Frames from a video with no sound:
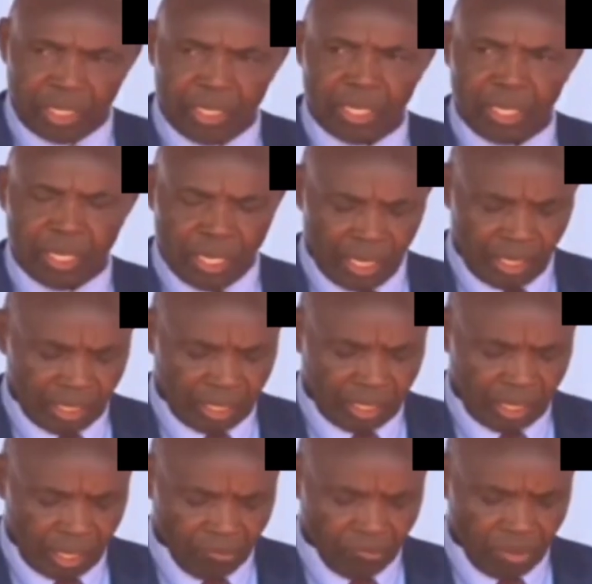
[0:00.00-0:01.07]
that the grade
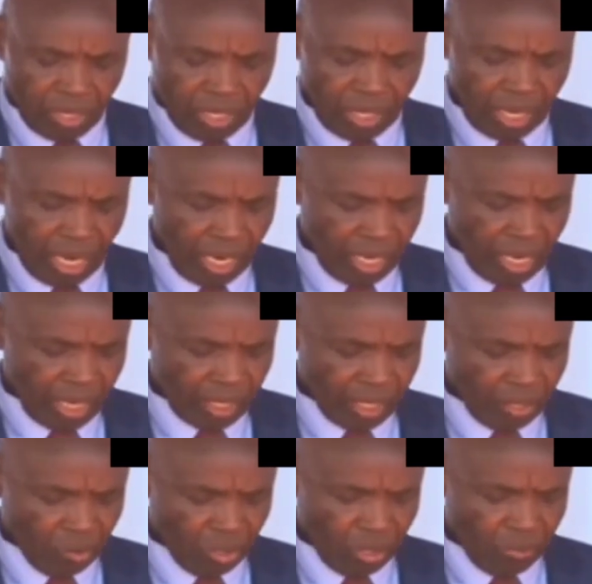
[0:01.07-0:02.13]
7
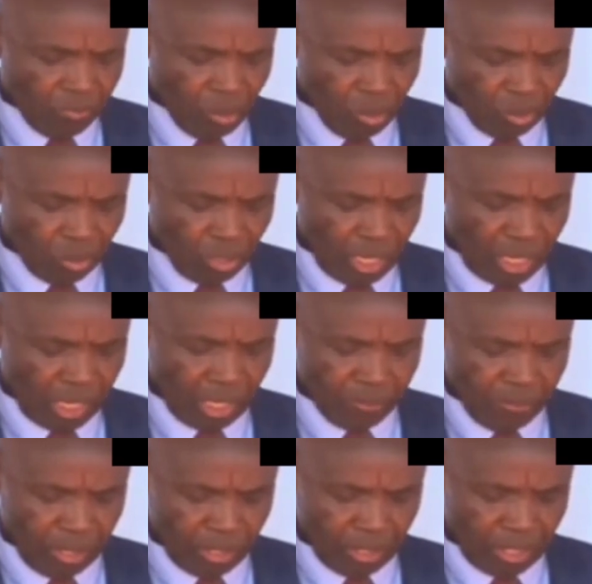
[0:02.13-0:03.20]
runners will report their
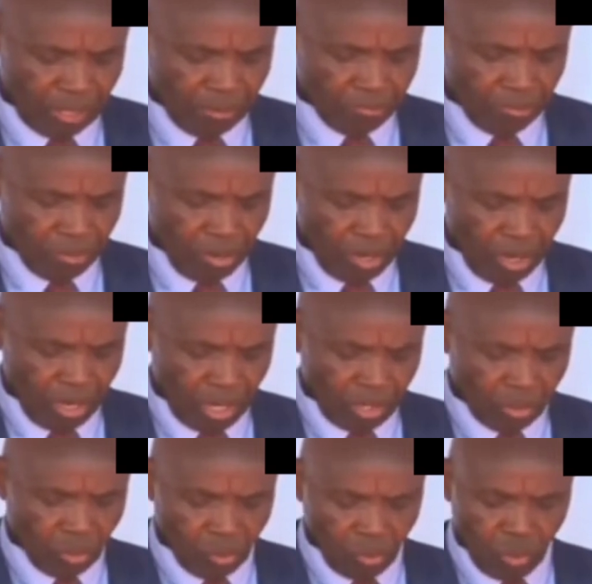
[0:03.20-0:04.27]
respective
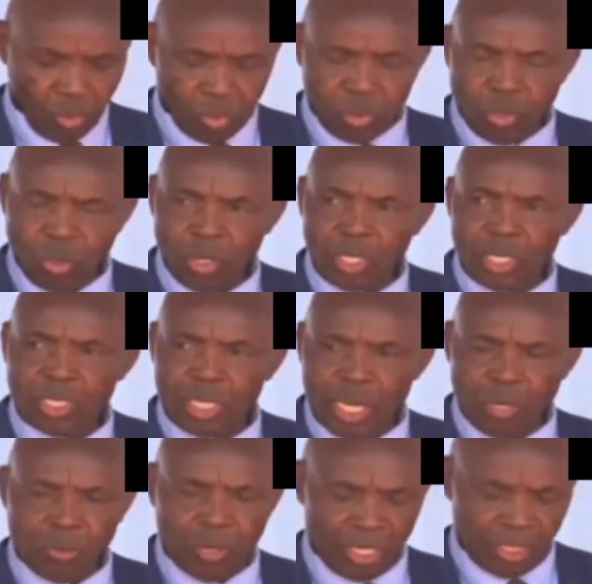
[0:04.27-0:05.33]
schools on
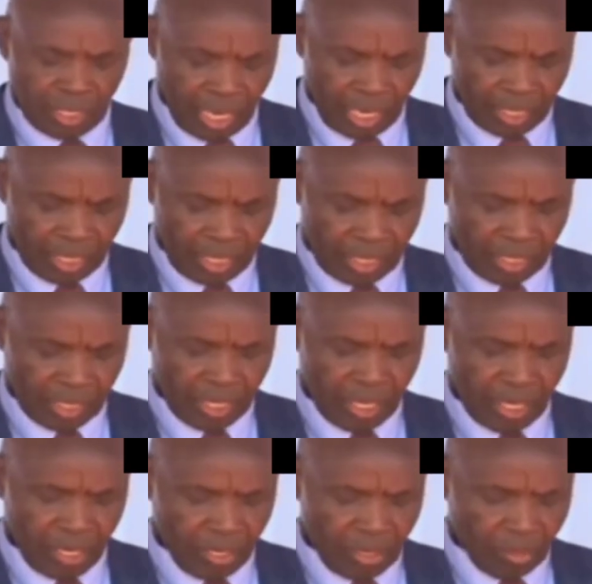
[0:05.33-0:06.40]
January 30th,
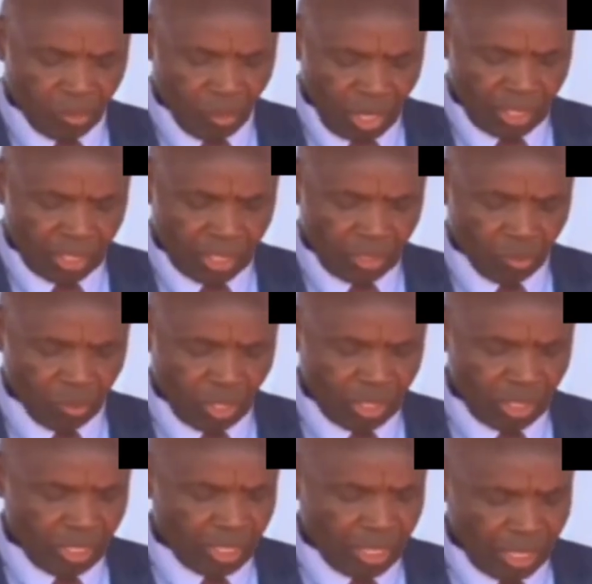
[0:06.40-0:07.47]

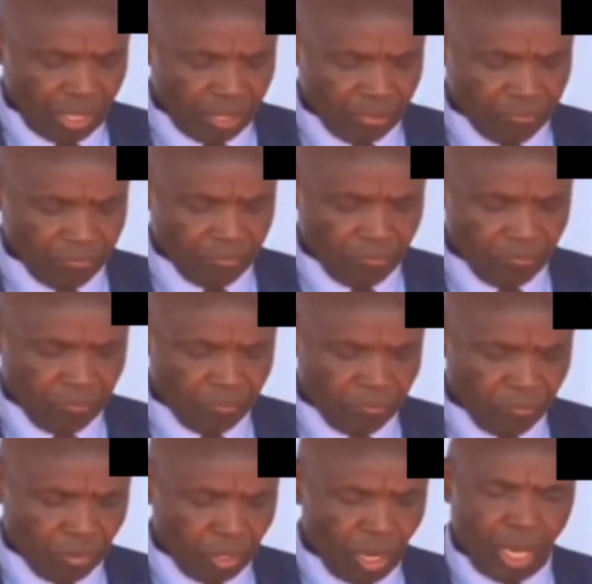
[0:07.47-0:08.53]
2023.
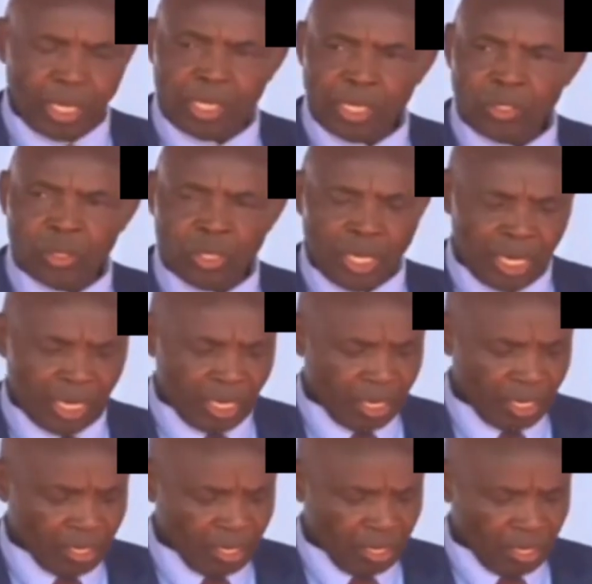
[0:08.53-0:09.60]

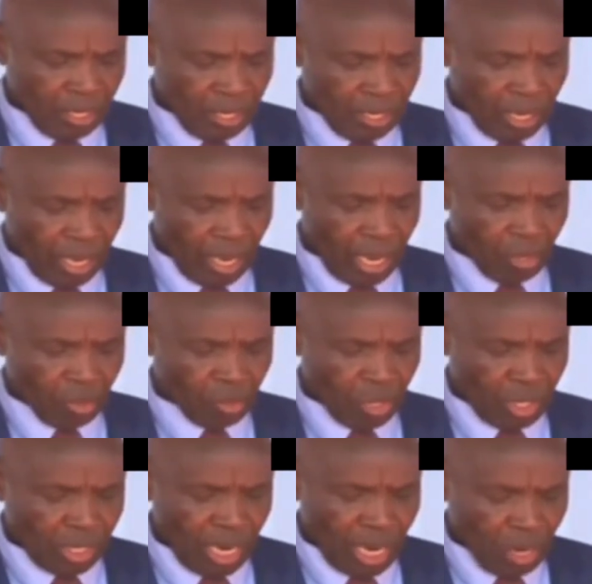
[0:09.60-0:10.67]
Additionally, I
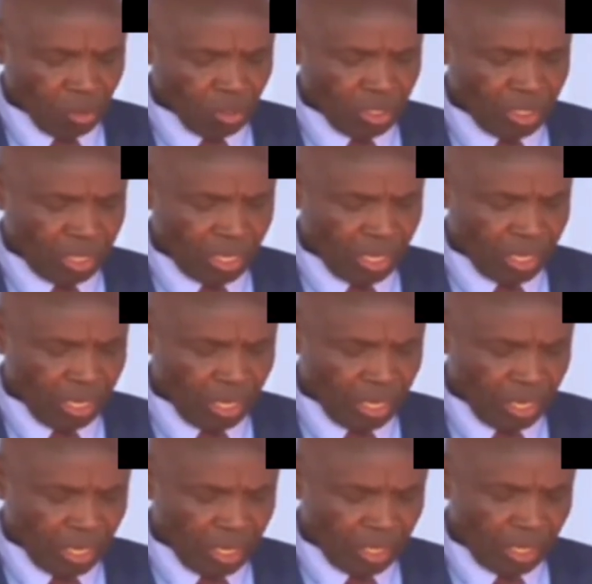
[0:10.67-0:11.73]
also announced
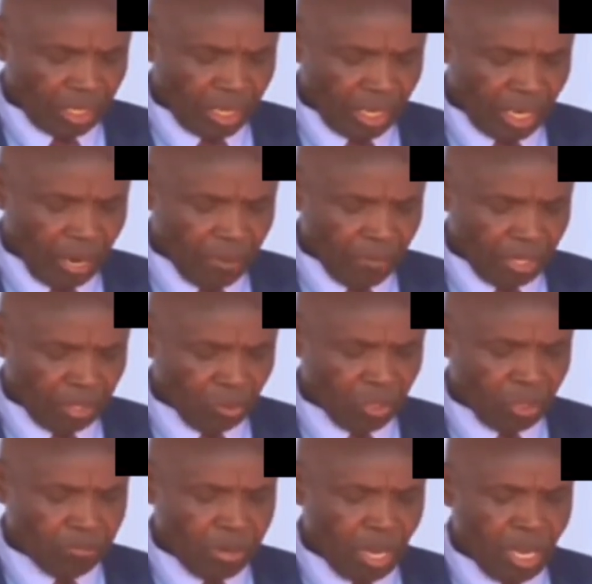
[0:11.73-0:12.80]
that the government
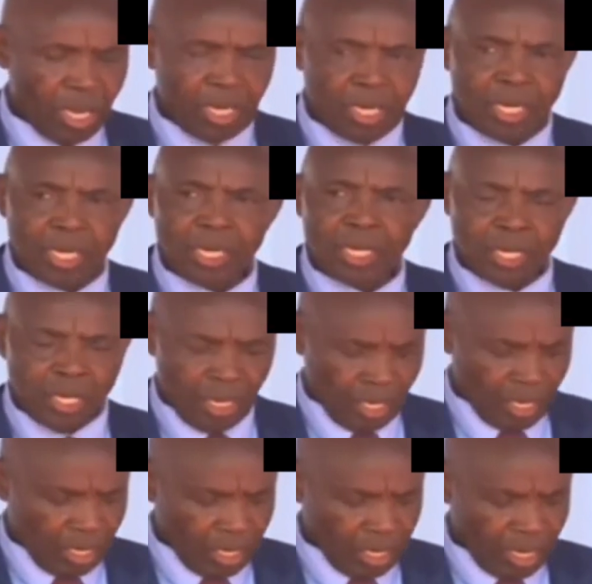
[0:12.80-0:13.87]
will spend
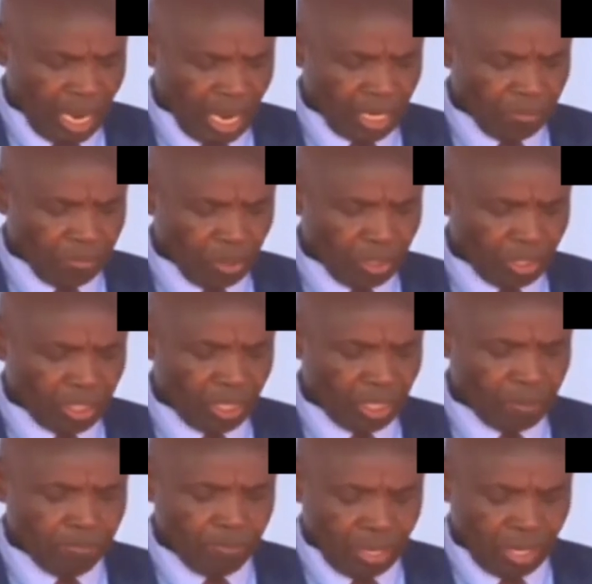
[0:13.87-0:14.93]

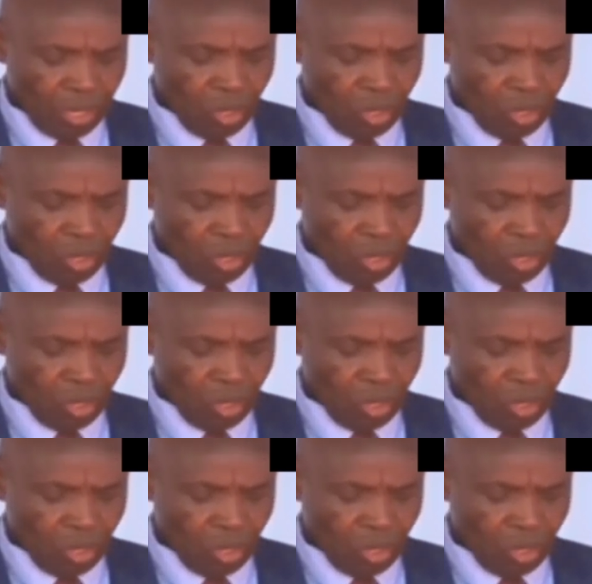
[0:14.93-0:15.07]
9.6